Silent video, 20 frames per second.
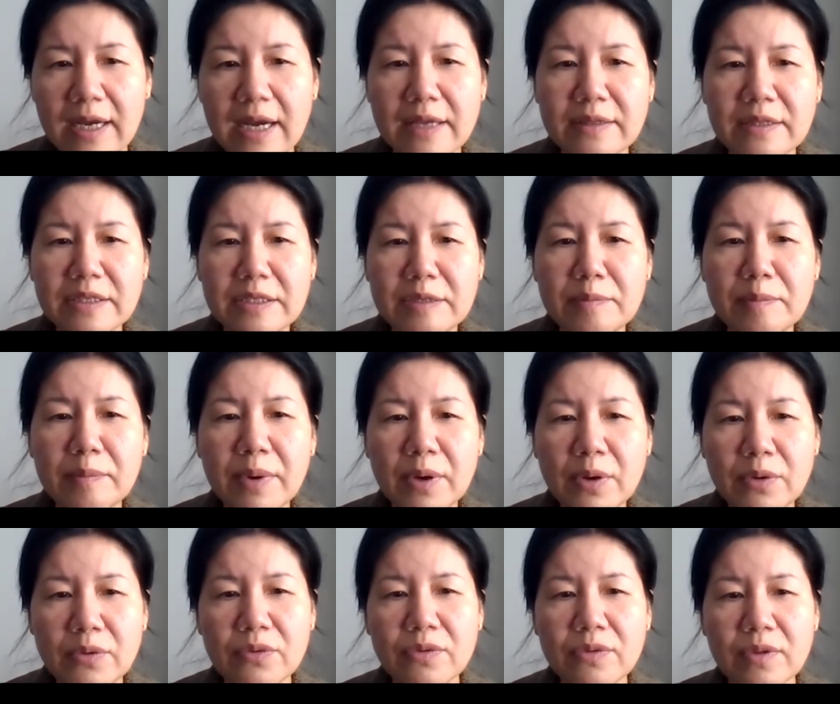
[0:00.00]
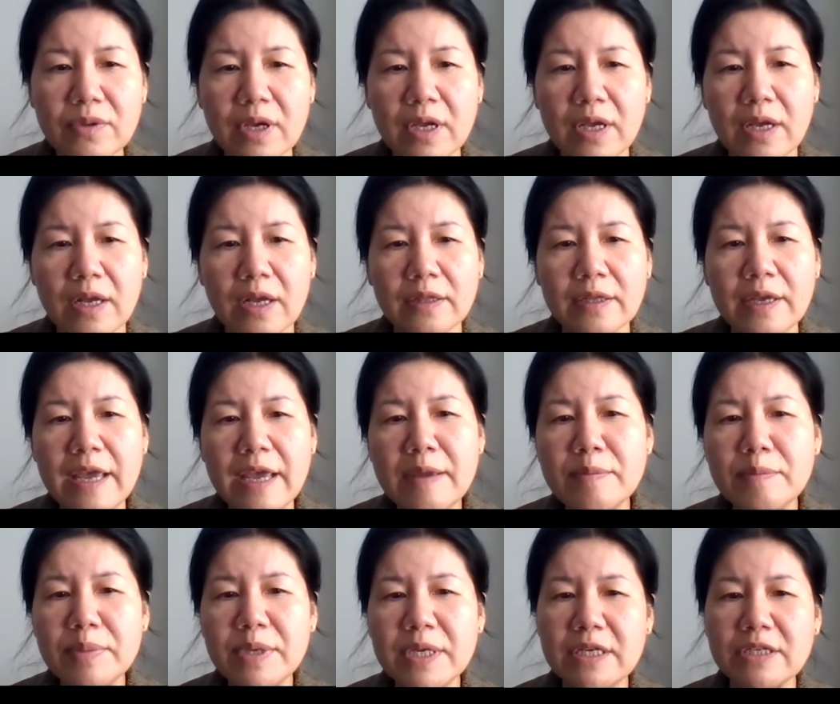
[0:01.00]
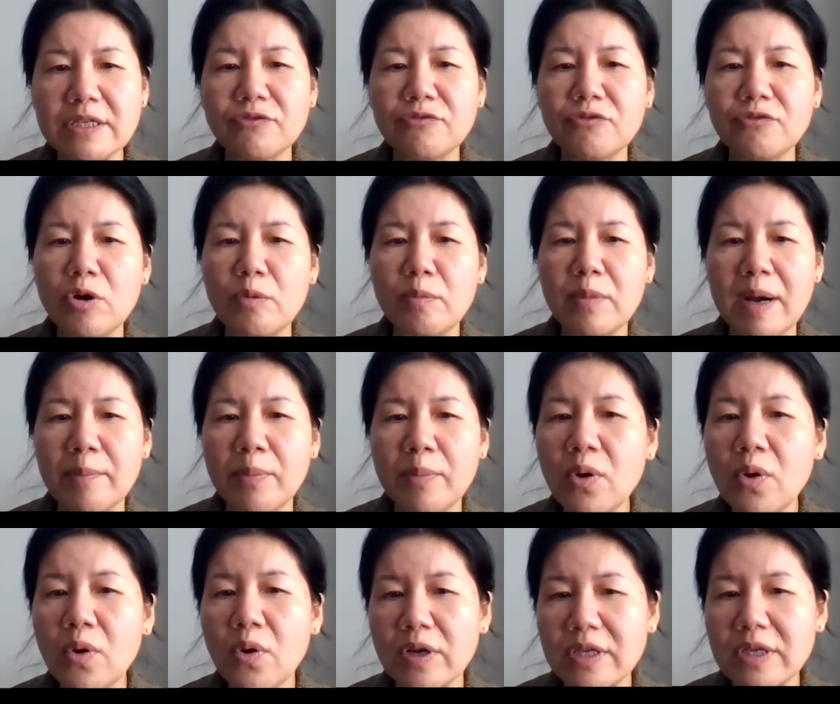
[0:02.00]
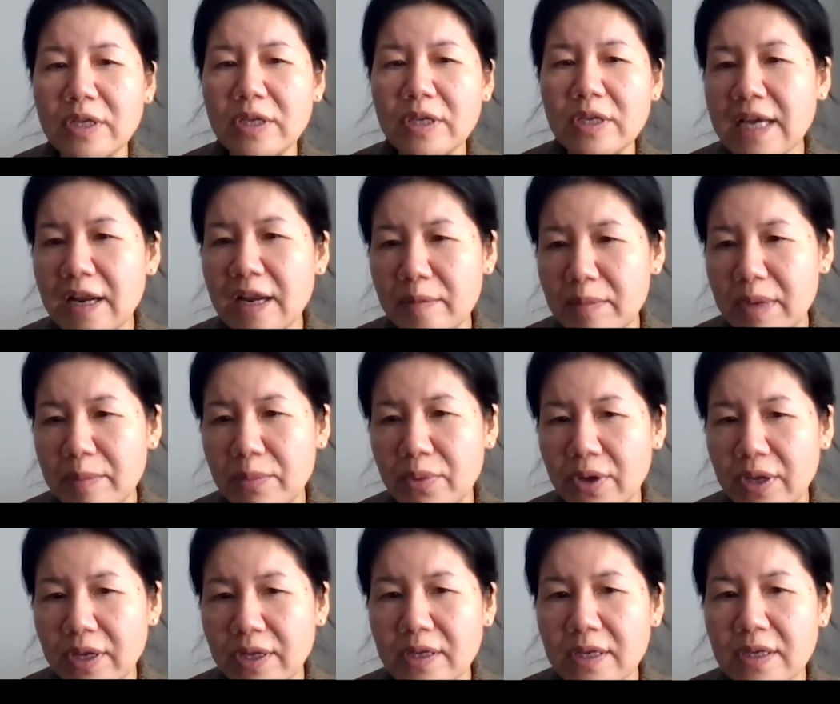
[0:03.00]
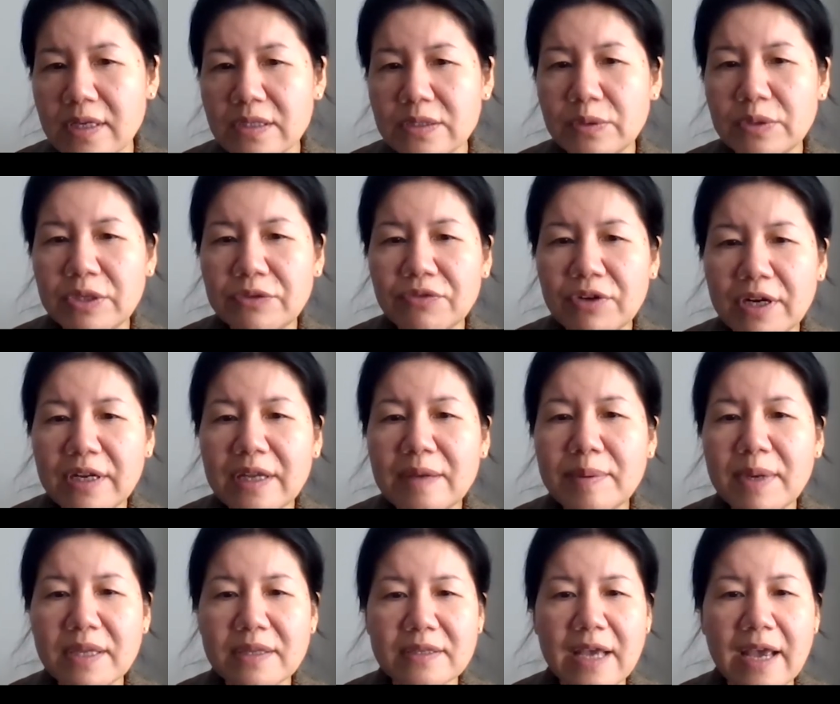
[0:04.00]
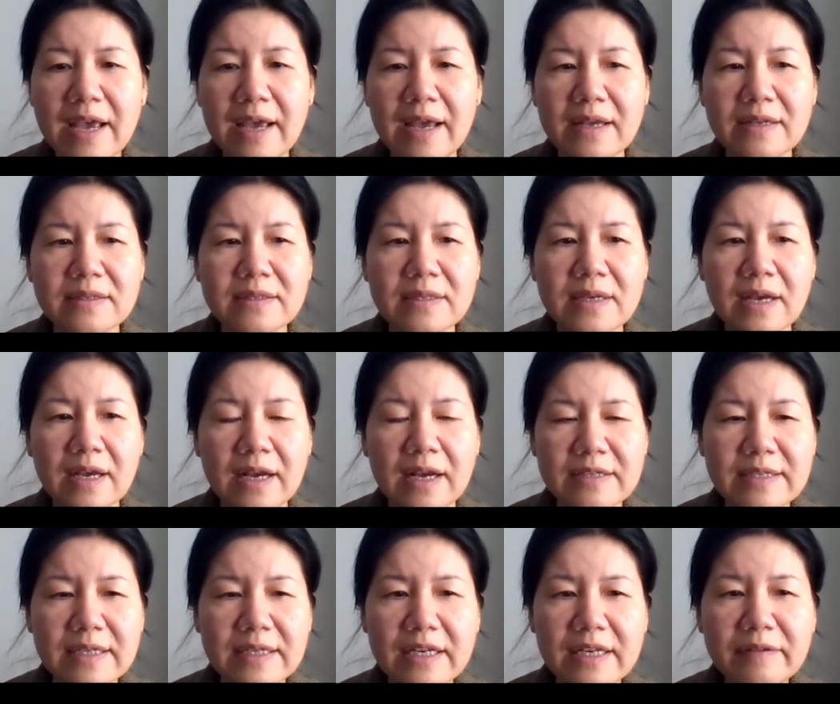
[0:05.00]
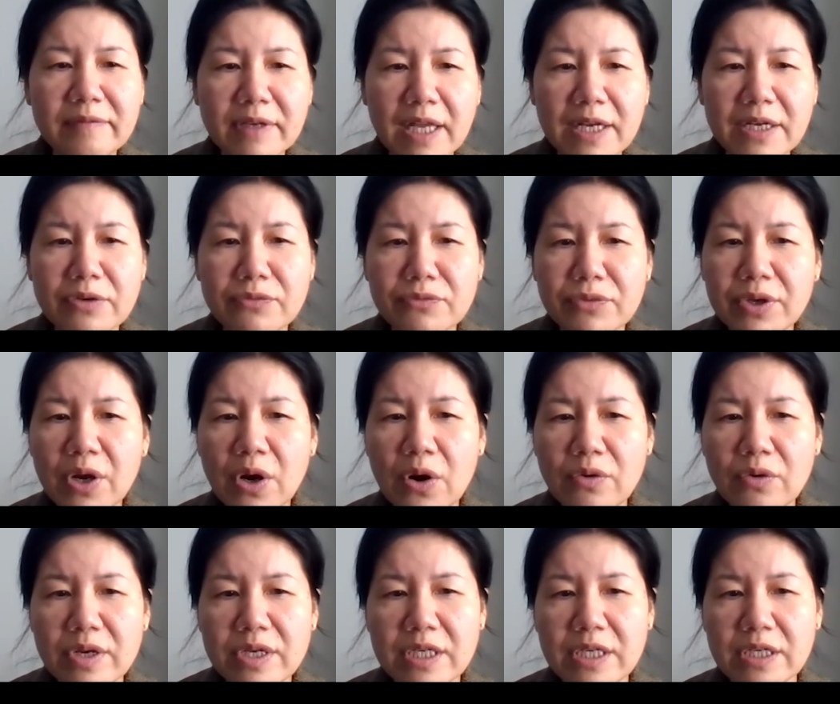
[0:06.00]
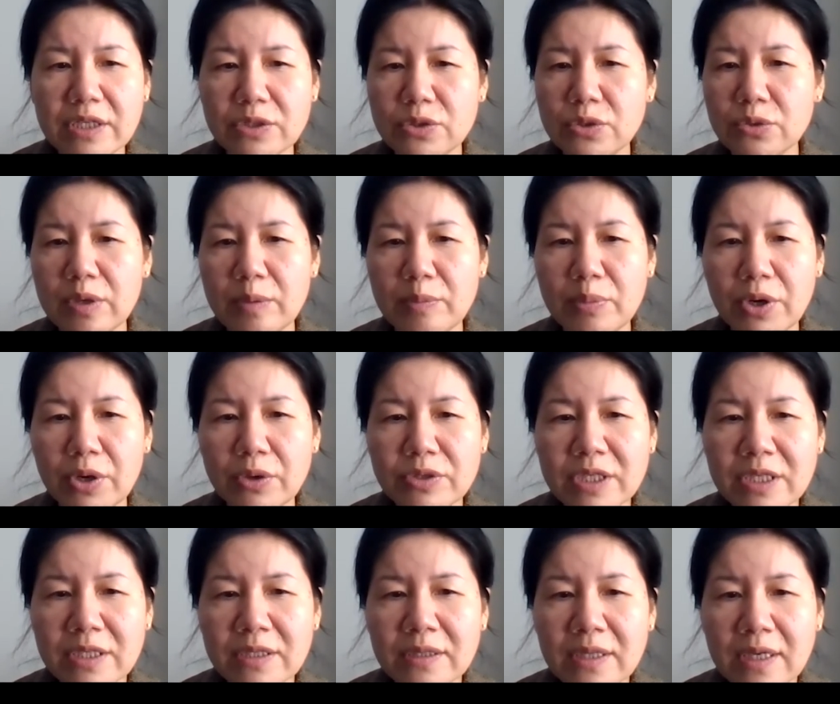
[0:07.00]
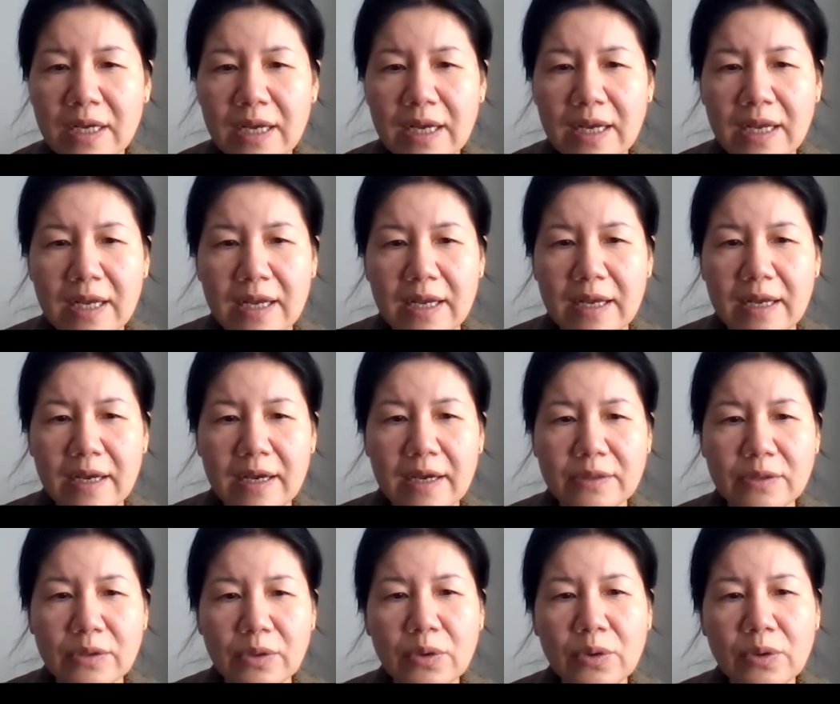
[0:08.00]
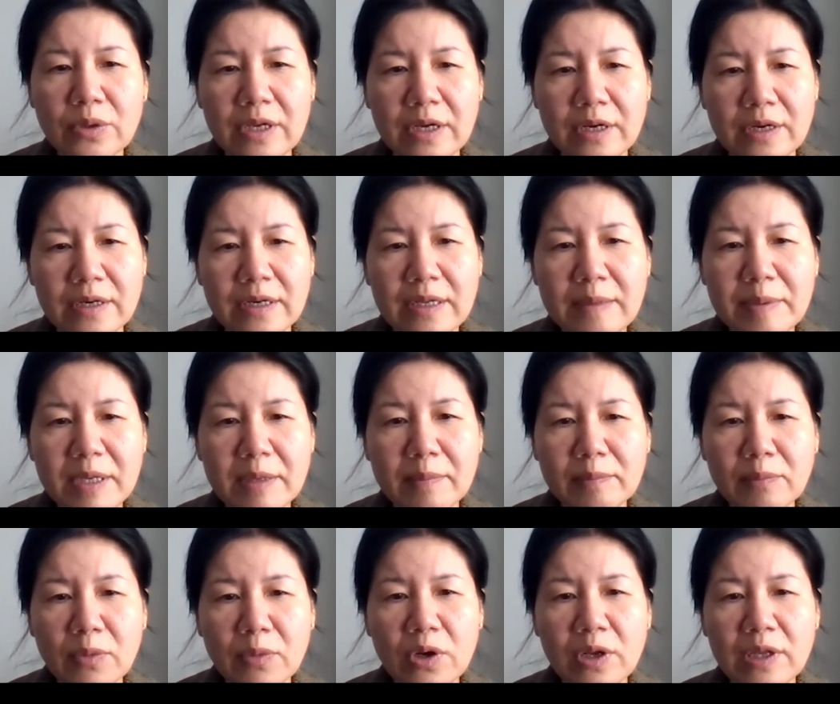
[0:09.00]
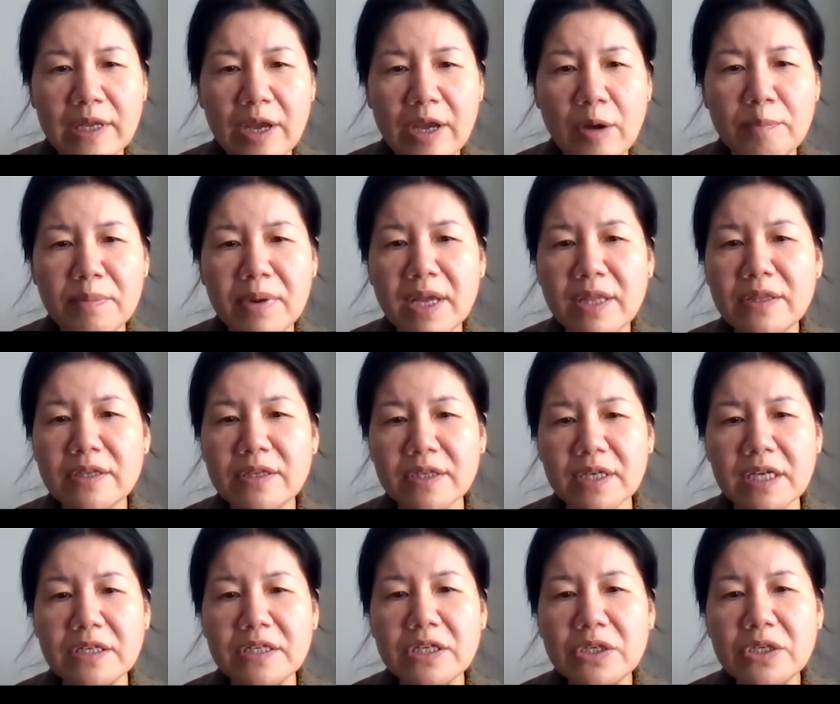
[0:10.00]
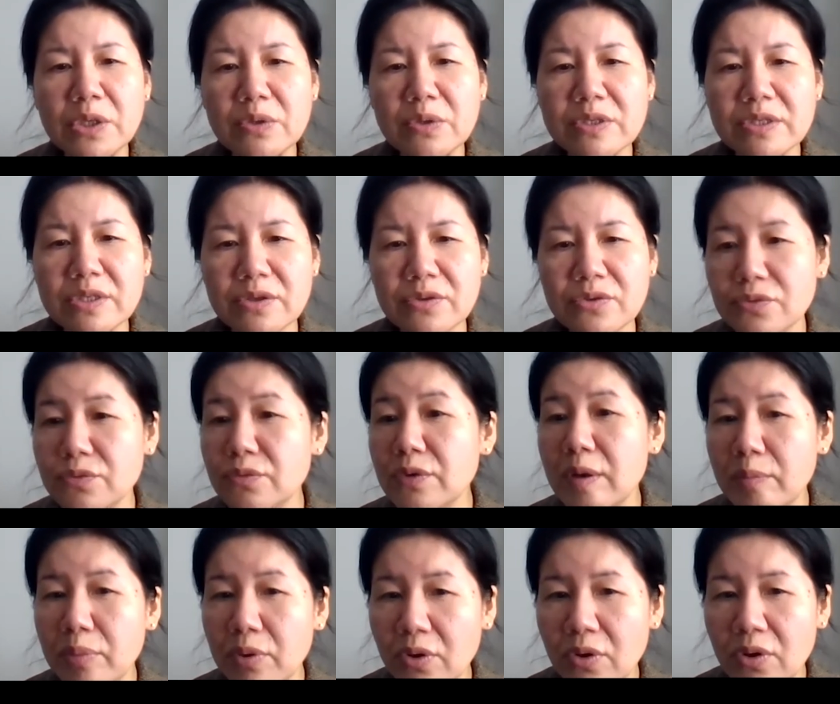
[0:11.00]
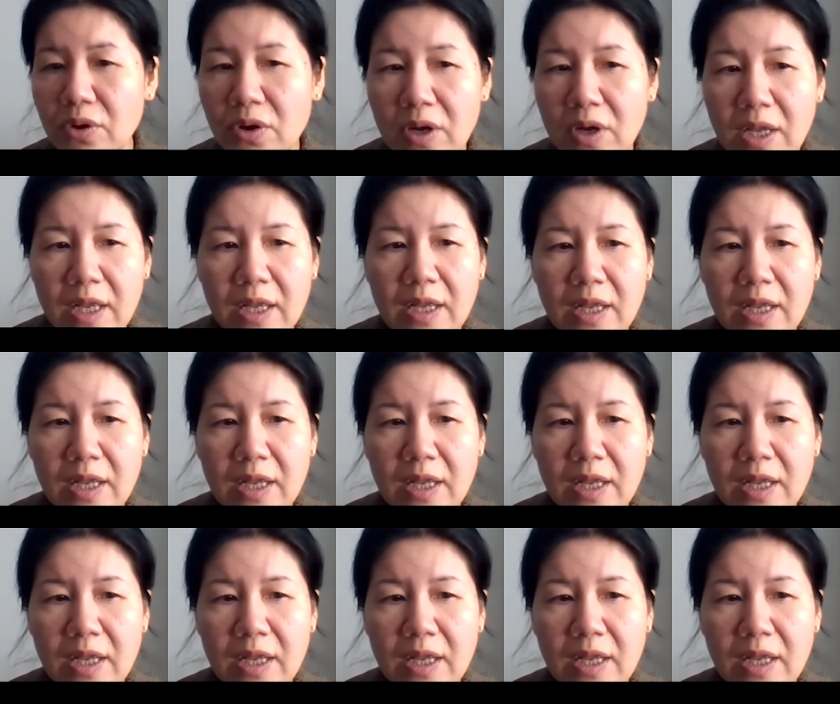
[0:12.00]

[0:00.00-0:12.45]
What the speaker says: And in both, the AMPs form a pore inside the membrane. So if the lipid has a significantly reoriented to the protein, and all the lipid monolayer bend continuously through the pore,